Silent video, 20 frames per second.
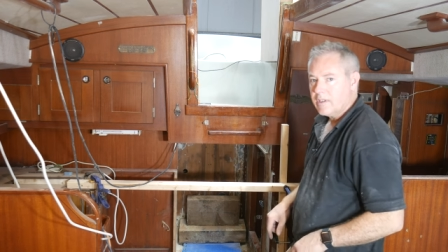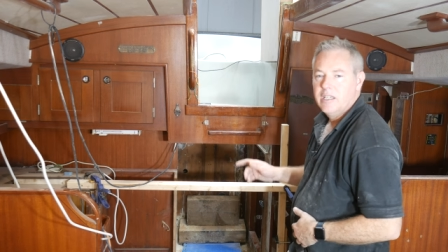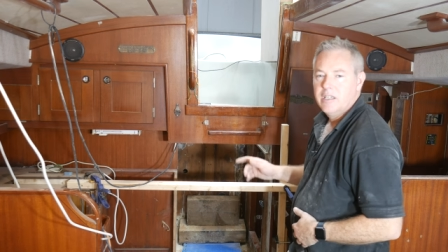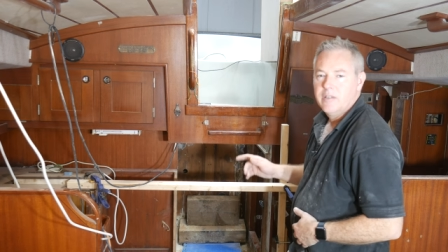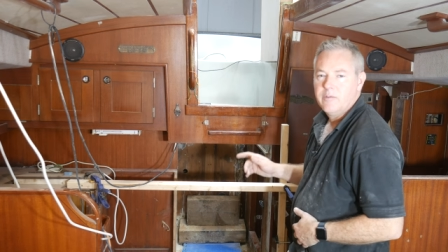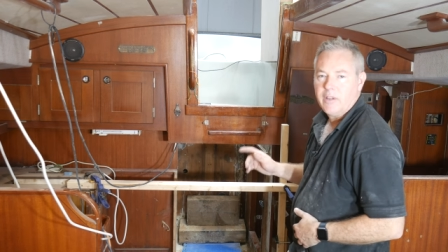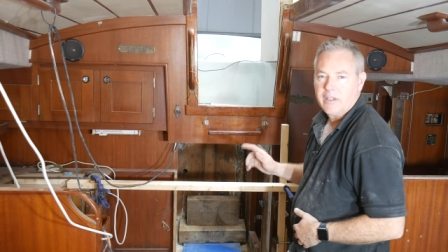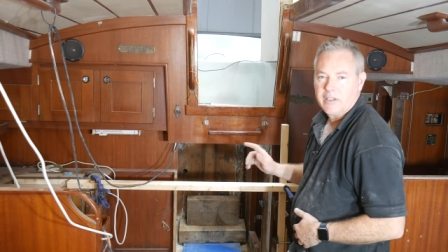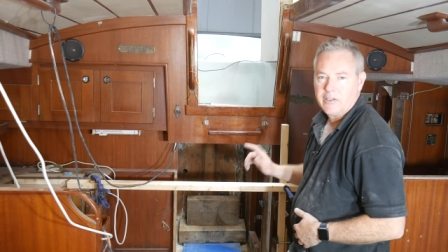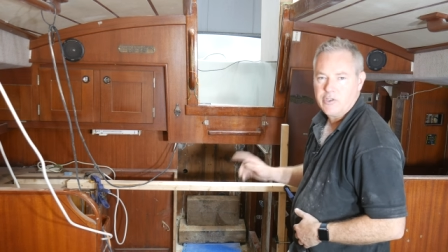
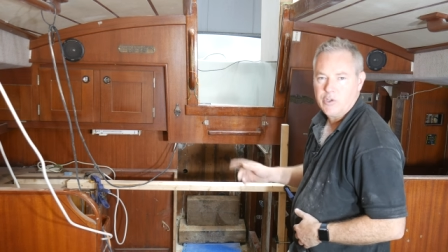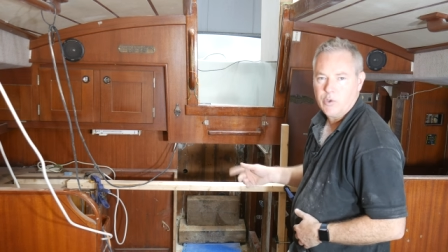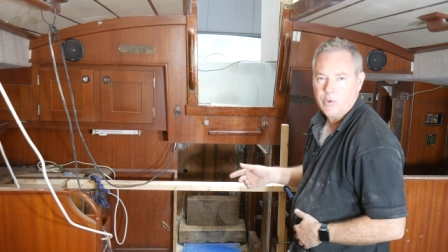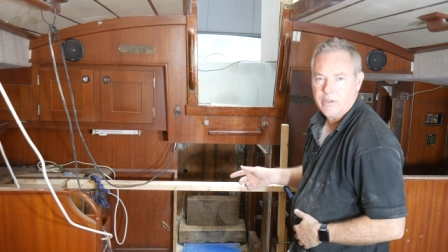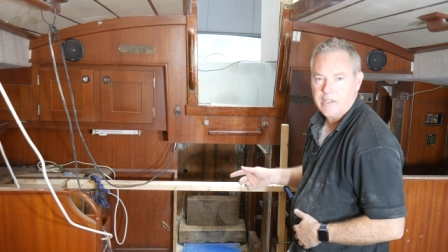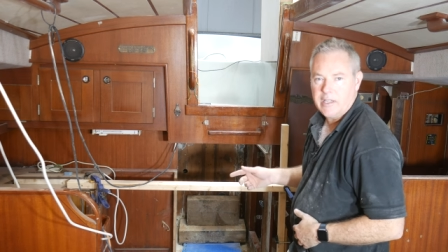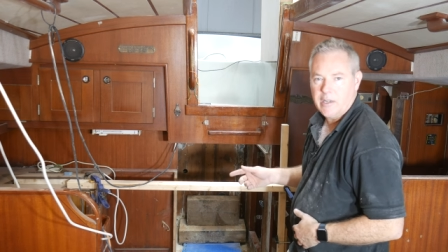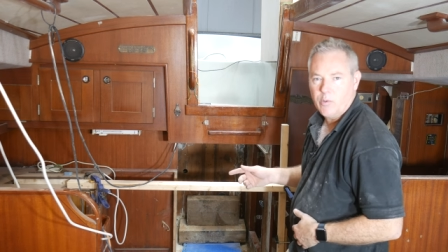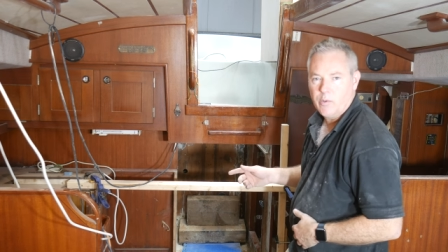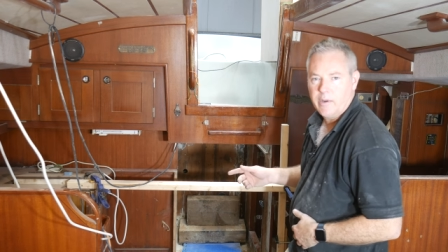If I can do
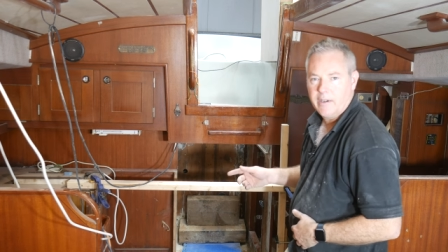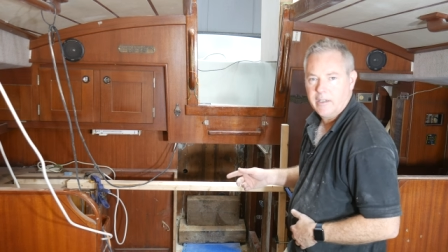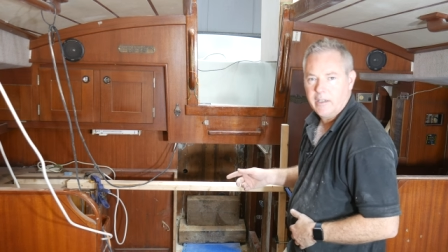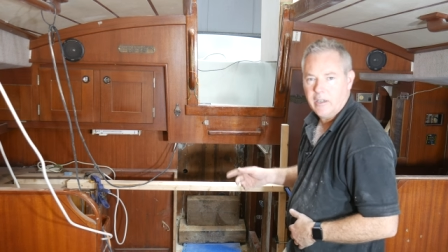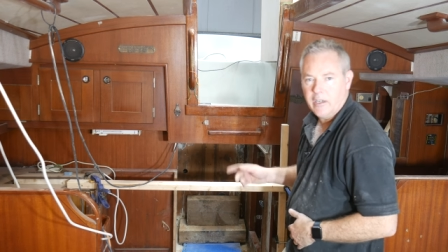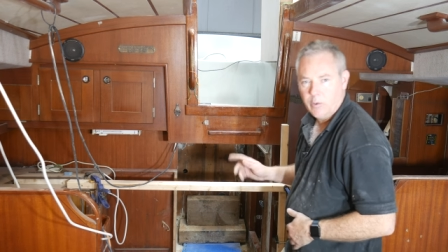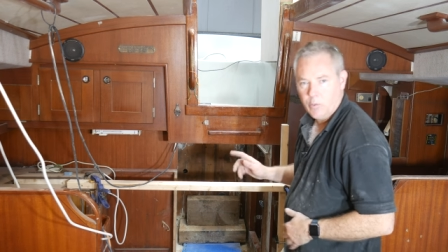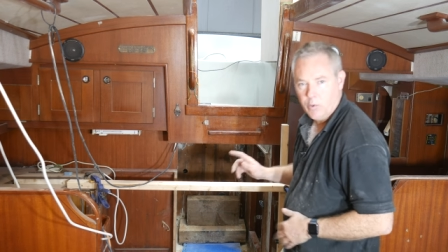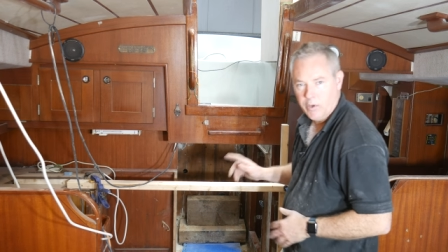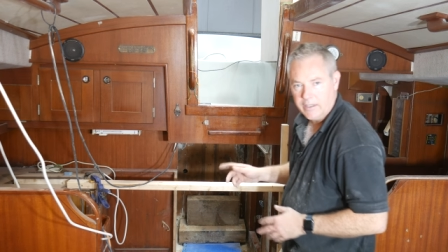it that way,
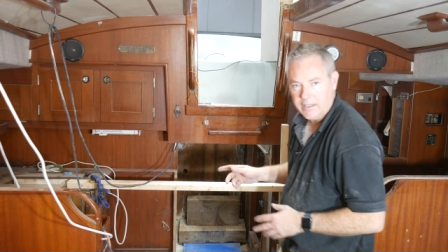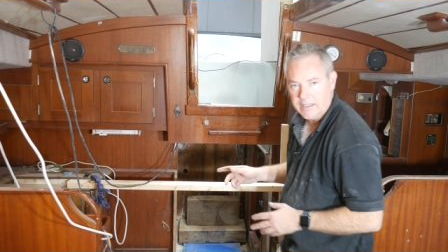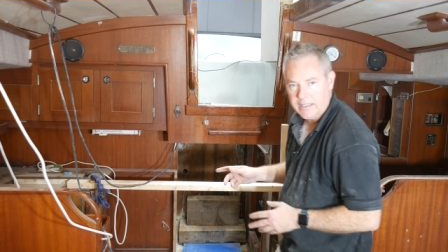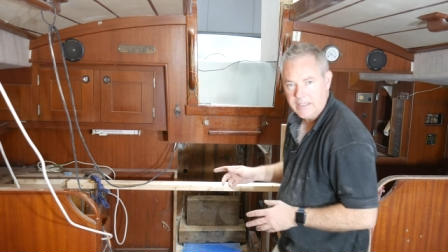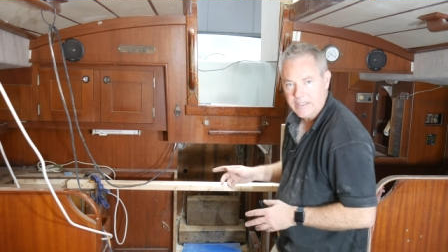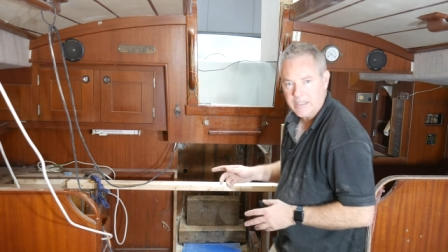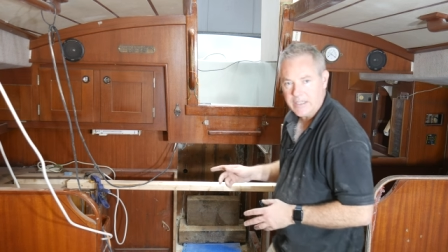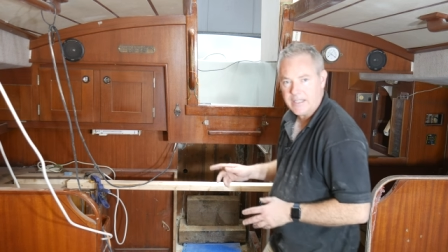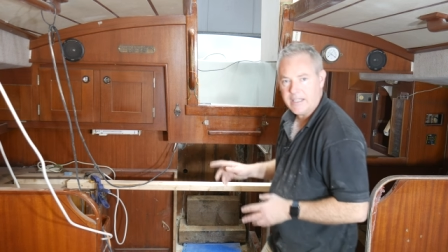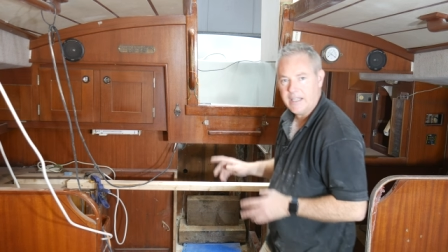I won't
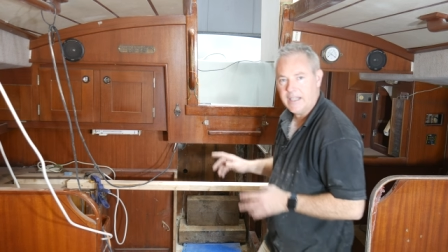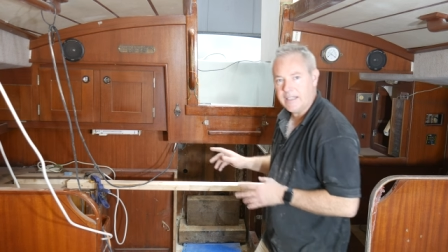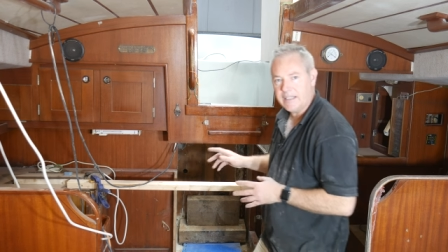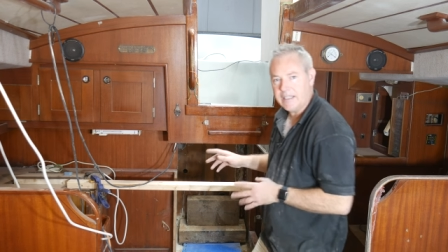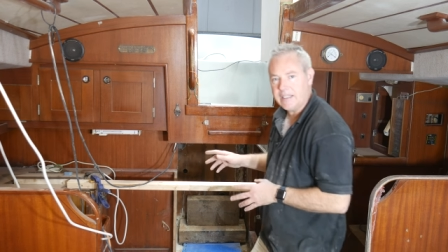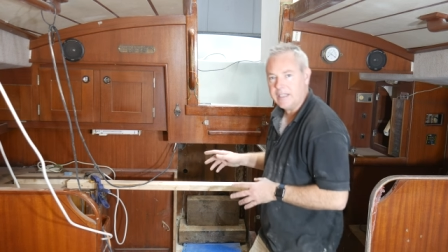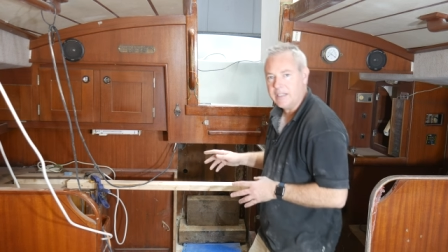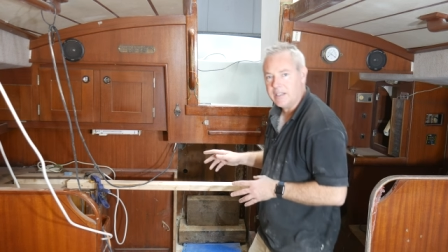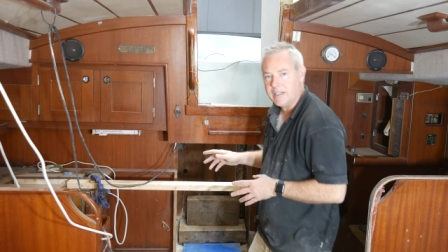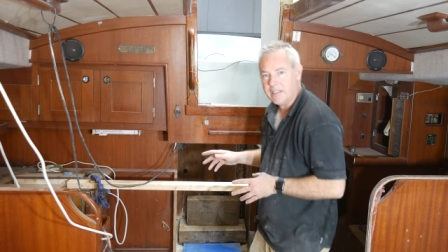need to cut
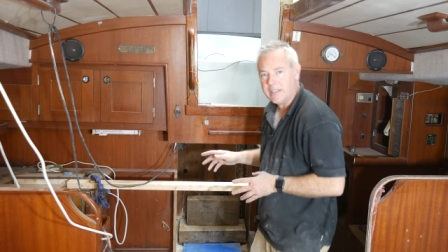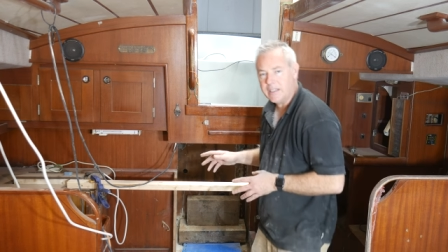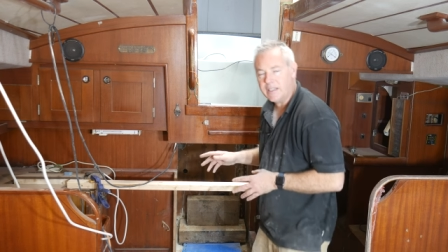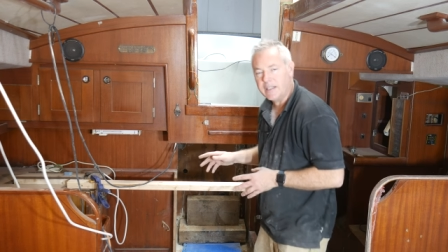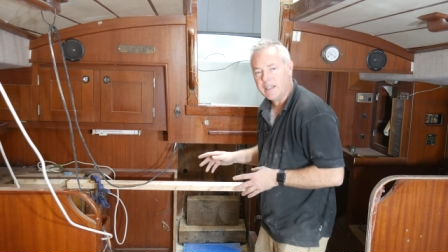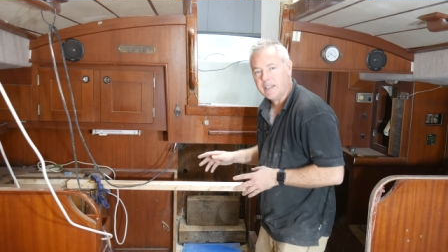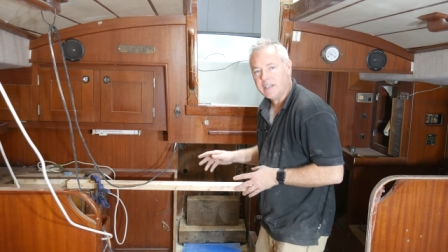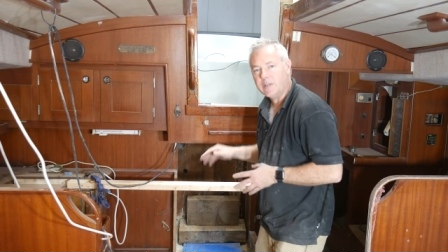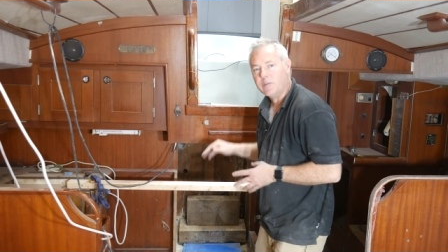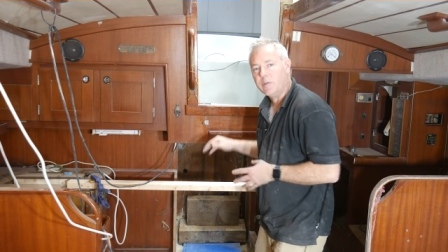anything
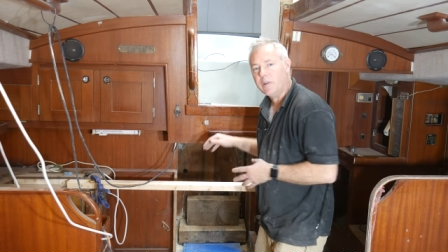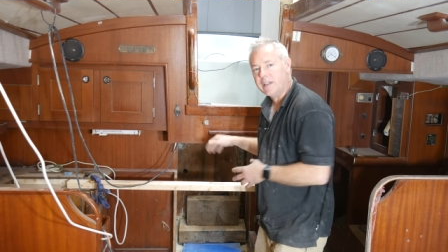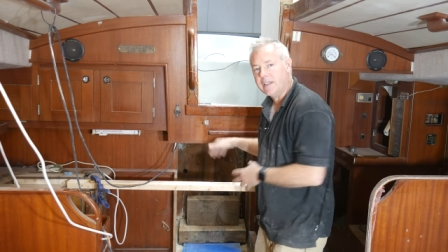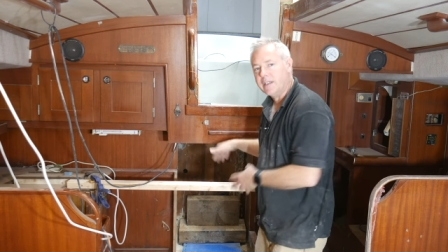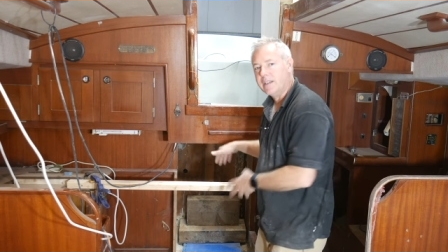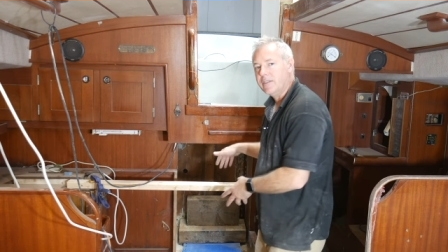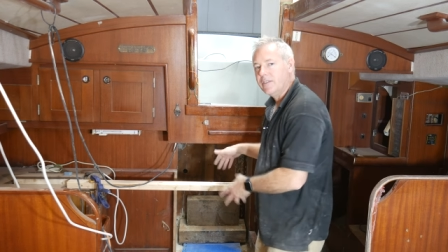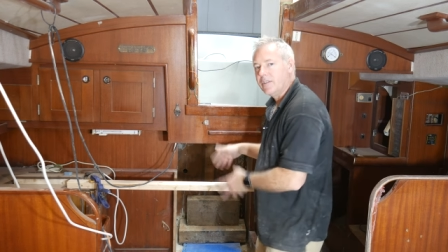again if I need